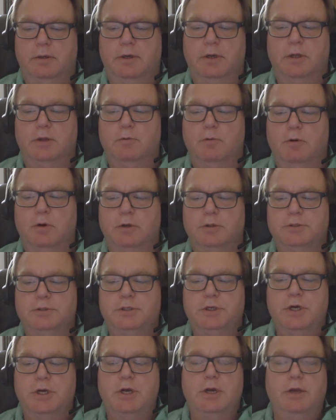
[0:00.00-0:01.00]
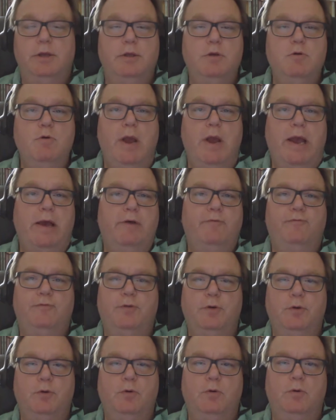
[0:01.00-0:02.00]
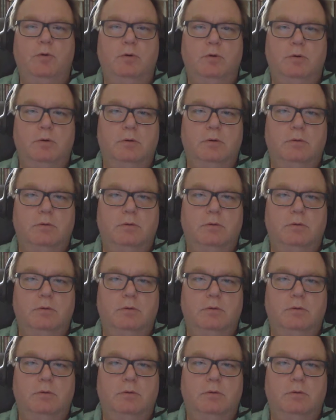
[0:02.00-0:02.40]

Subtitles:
In other words, you have to,